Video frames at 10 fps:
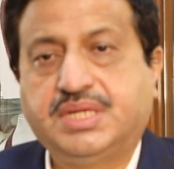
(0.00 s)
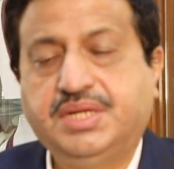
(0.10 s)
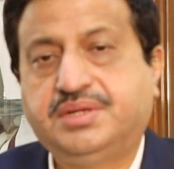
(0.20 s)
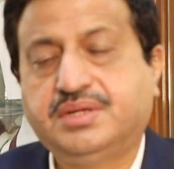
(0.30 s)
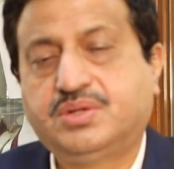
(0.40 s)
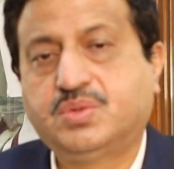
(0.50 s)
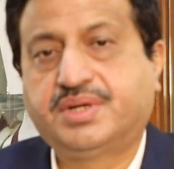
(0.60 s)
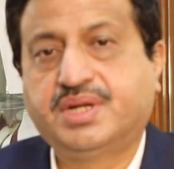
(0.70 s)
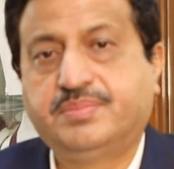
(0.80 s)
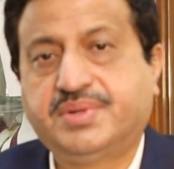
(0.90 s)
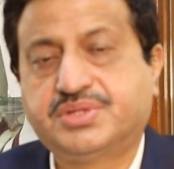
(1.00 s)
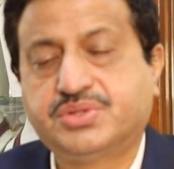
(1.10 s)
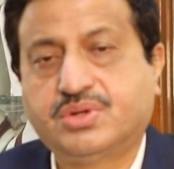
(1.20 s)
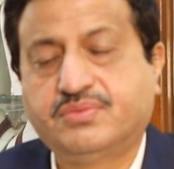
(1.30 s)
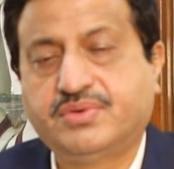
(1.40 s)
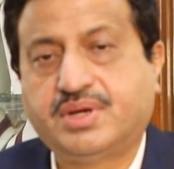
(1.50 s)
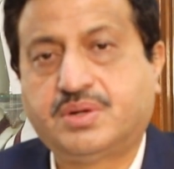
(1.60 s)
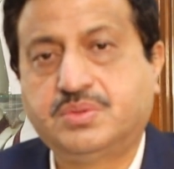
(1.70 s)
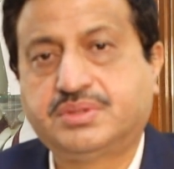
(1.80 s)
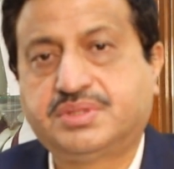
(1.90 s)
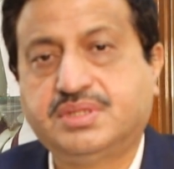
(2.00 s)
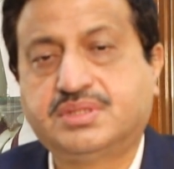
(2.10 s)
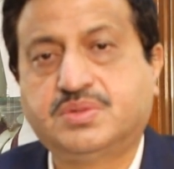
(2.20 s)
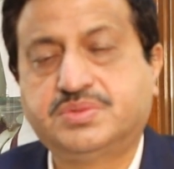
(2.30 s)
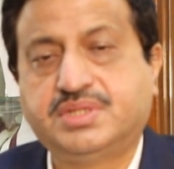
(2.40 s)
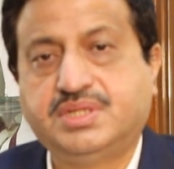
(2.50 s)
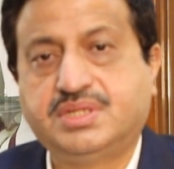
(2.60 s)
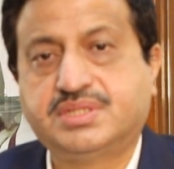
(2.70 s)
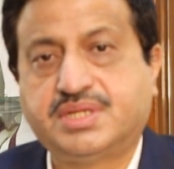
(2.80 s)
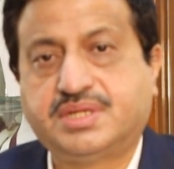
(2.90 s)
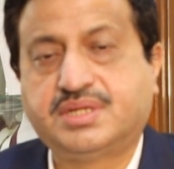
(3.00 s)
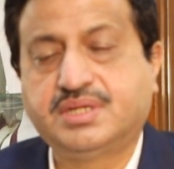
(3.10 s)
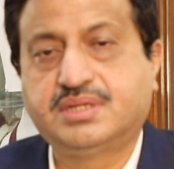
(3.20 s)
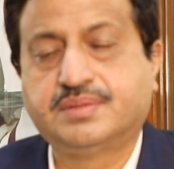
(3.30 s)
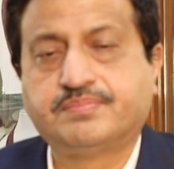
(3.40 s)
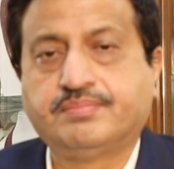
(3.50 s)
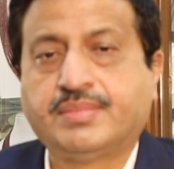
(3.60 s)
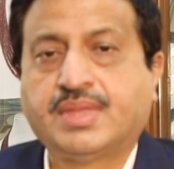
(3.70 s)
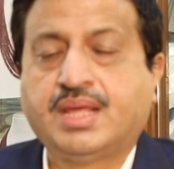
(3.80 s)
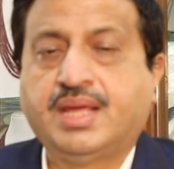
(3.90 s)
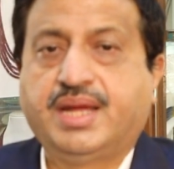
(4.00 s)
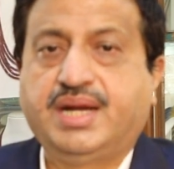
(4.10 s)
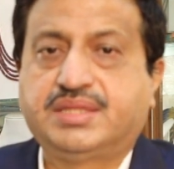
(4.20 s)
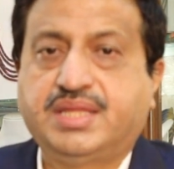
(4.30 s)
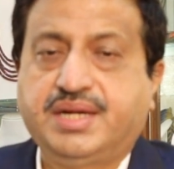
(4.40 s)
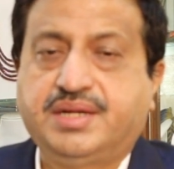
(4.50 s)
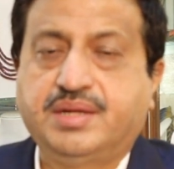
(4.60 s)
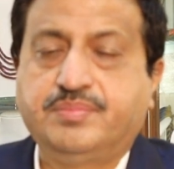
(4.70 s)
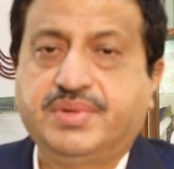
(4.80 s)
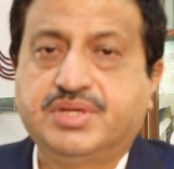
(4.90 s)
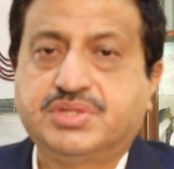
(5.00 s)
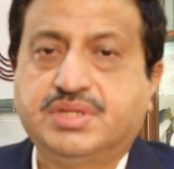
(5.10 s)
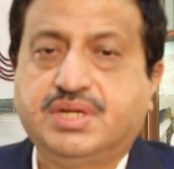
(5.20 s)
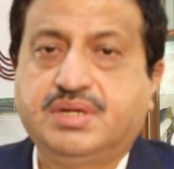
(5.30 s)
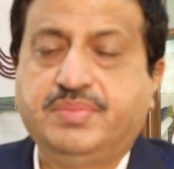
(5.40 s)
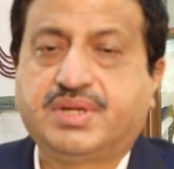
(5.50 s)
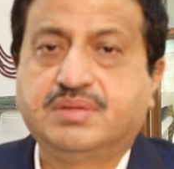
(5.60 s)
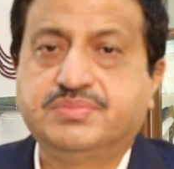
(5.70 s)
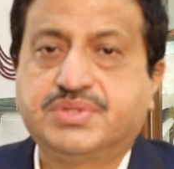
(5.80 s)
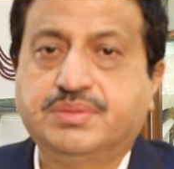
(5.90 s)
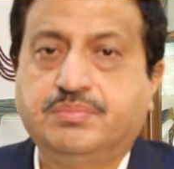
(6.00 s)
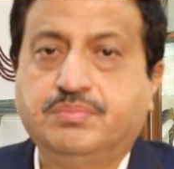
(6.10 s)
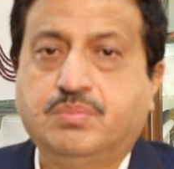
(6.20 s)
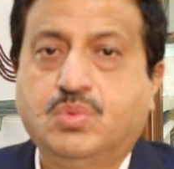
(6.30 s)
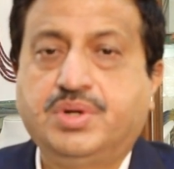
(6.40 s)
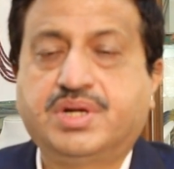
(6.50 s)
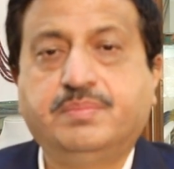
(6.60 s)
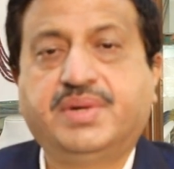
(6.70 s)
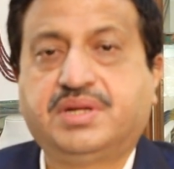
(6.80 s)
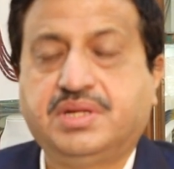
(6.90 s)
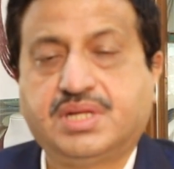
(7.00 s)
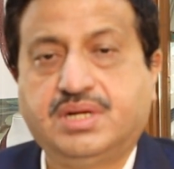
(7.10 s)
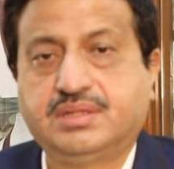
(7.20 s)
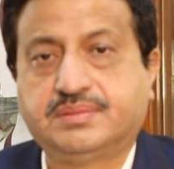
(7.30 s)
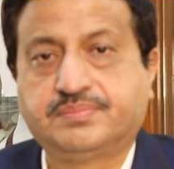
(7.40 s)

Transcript: heated to a temperature of around 3000 degrees centigrade at that temperature it becomes a molten material.